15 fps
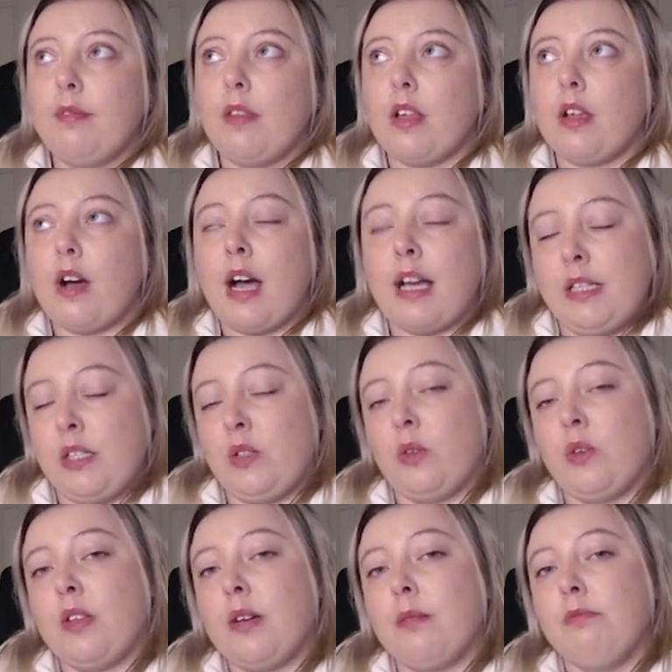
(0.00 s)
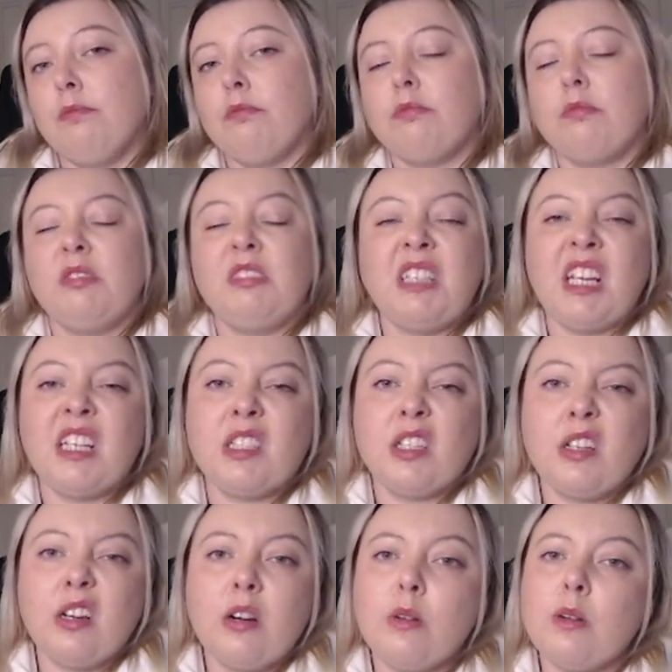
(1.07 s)
I stole them days
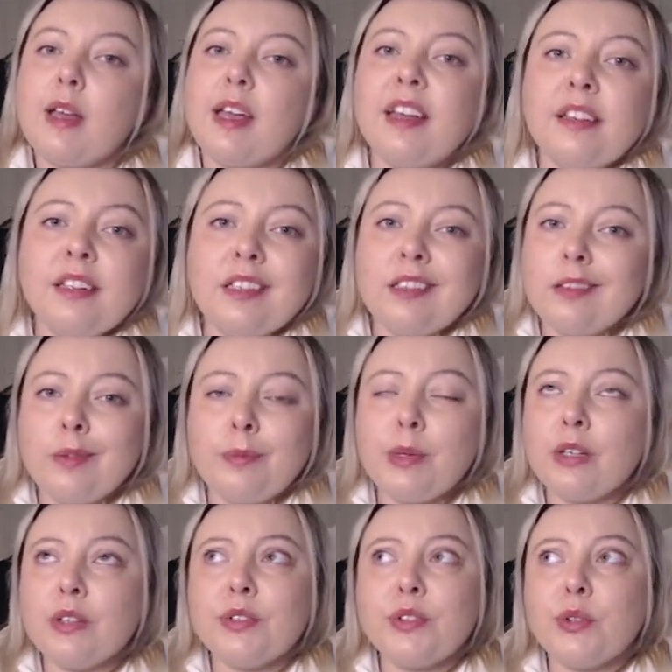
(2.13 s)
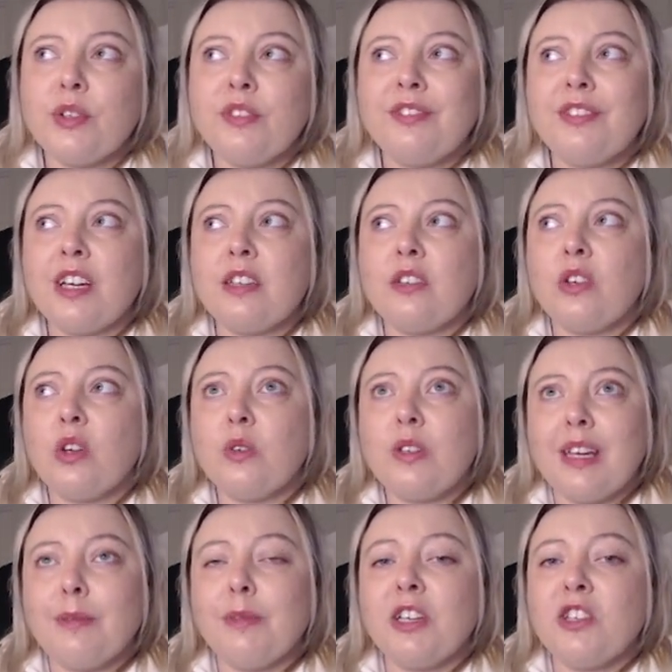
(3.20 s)
ago, and it appears to have done no
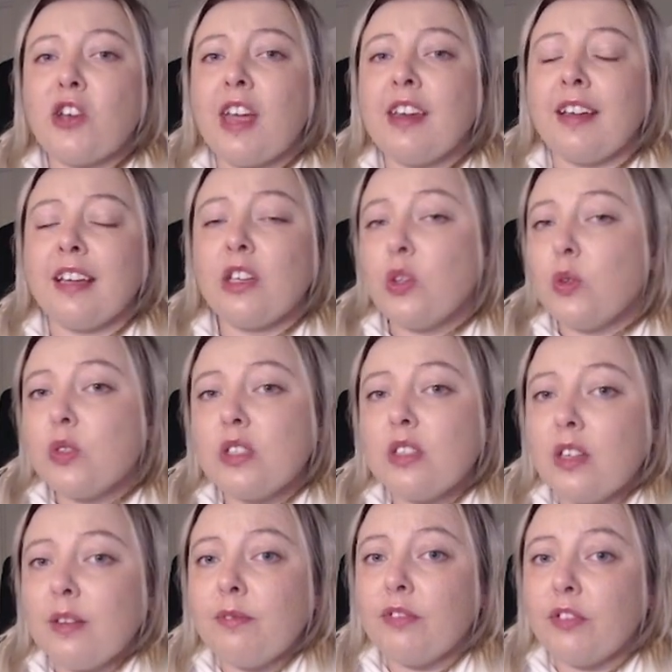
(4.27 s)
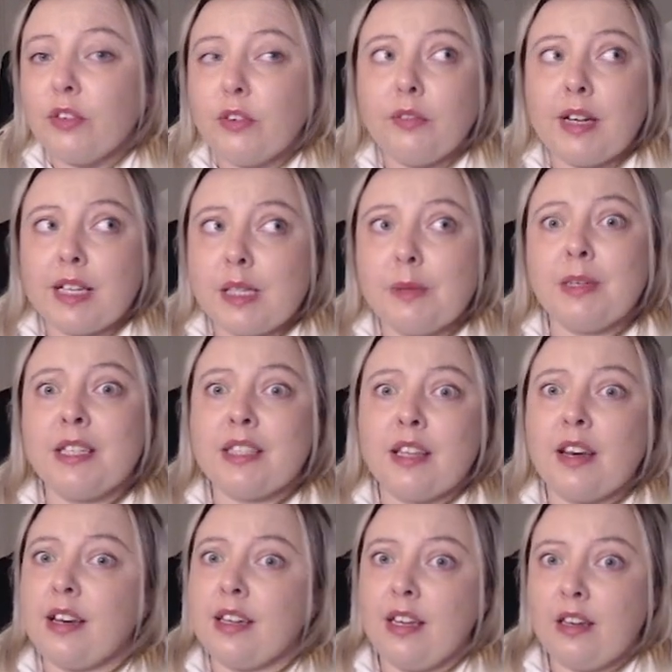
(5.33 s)
damage, and I used them for recipes that
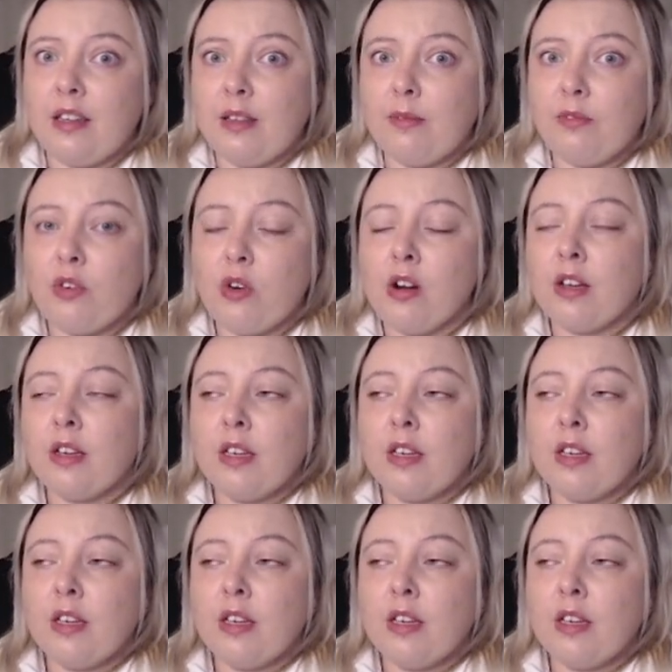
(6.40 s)
I needed them for.